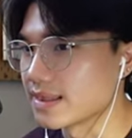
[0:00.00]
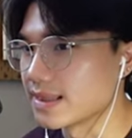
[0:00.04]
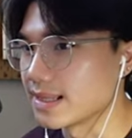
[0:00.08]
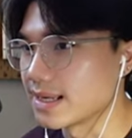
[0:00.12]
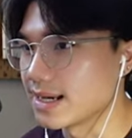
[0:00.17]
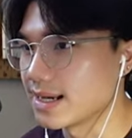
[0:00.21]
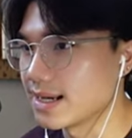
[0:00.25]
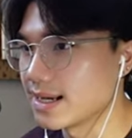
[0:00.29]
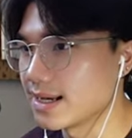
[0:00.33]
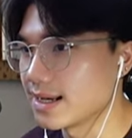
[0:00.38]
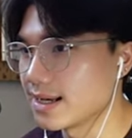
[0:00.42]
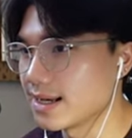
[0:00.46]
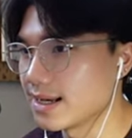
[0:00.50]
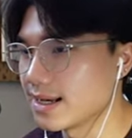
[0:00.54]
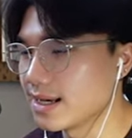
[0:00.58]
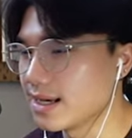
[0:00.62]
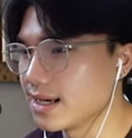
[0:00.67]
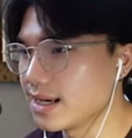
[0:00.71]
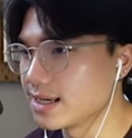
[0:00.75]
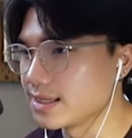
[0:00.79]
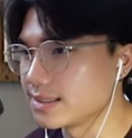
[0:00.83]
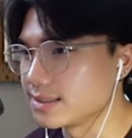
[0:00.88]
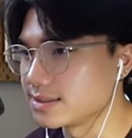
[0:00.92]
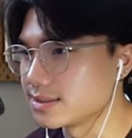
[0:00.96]

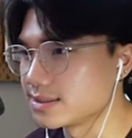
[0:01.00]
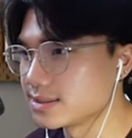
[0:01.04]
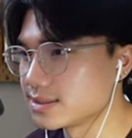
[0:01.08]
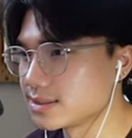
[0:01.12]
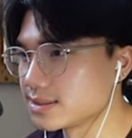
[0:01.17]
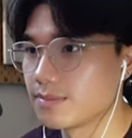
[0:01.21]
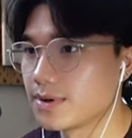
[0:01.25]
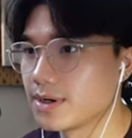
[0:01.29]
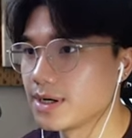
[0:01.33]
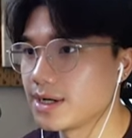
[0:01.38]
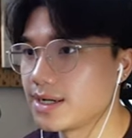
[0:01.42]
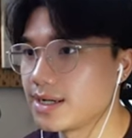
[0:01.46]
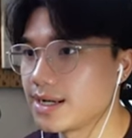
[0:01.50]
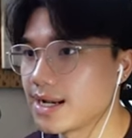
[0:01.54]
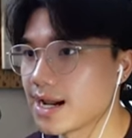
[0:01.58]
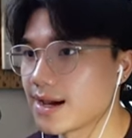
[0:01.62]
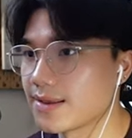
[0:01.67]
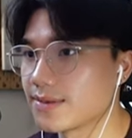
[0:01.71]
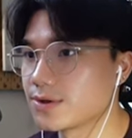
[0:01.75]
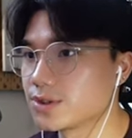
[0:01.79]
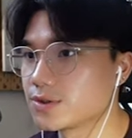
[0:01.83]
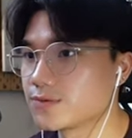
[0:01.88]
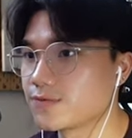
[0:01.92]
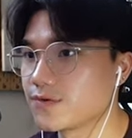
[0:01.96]
Nice. But now
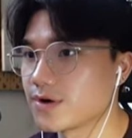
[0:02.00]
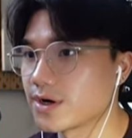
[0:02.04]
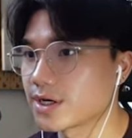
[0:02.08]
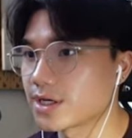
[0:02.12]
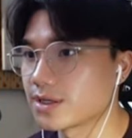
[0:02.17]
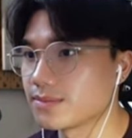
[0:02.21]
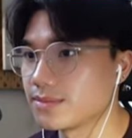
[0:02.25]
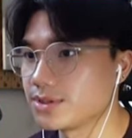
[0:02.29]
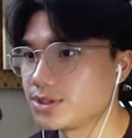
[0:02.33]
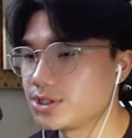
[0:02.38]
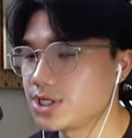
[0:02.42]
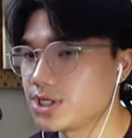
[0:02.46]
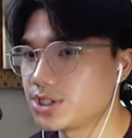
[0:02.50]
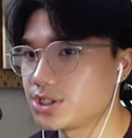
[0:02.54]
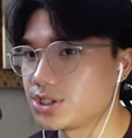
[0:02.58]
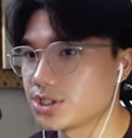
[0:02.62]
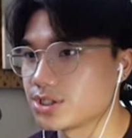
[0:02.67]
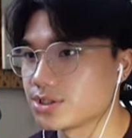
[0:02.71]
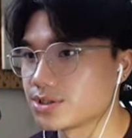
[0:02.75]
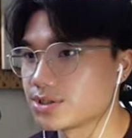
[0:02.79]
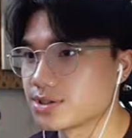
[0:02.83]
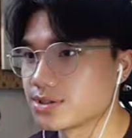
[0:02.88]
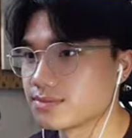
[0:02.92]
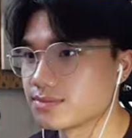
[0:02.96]
there's
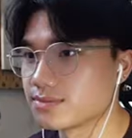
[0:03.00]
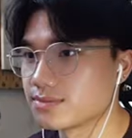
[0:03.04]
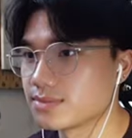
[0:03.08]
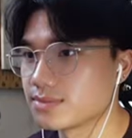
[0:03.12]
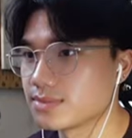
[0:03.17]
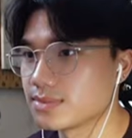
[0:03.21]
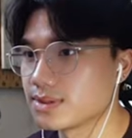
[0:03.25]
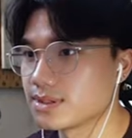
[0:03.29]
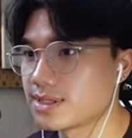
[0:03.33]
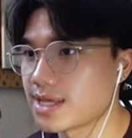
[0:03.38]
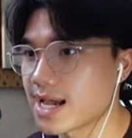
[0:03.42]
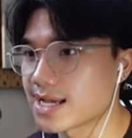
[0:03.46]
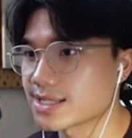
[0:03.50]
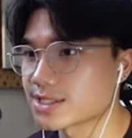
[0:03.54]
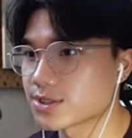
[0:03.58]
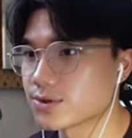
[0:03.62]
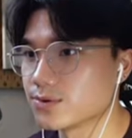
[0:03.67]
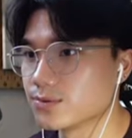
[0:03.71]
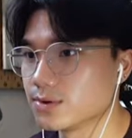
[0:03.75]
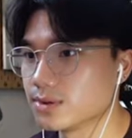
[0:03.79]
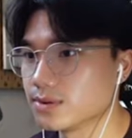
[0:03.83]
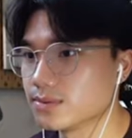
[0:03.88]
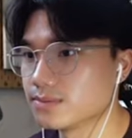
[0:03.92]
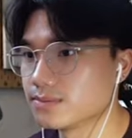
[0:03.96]
magicians. That's
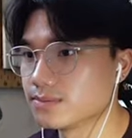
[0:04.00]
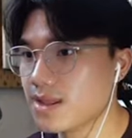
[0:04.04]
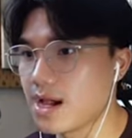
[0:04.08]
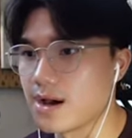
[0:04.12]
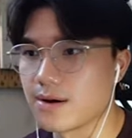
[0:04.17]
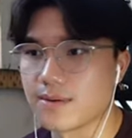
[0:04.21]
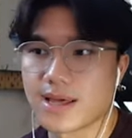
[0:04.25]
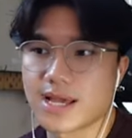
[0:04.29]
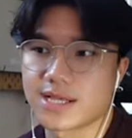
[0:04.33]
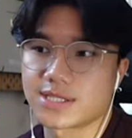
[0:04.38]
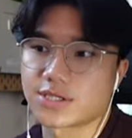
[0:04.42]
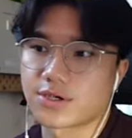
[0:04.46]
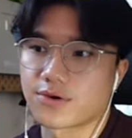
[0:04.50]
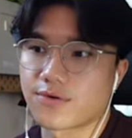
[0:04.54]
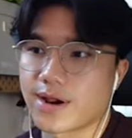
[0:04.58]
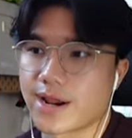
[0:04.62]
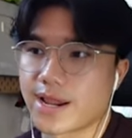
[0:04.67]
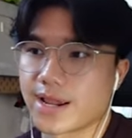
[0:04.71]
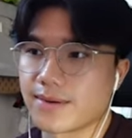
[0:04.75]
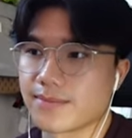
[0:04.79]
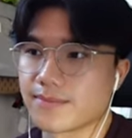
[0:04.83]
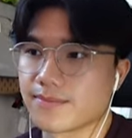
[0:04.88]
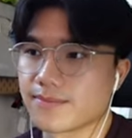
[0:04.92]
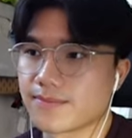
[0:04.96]
cool. No, that's
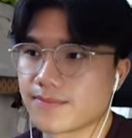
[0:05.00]
great,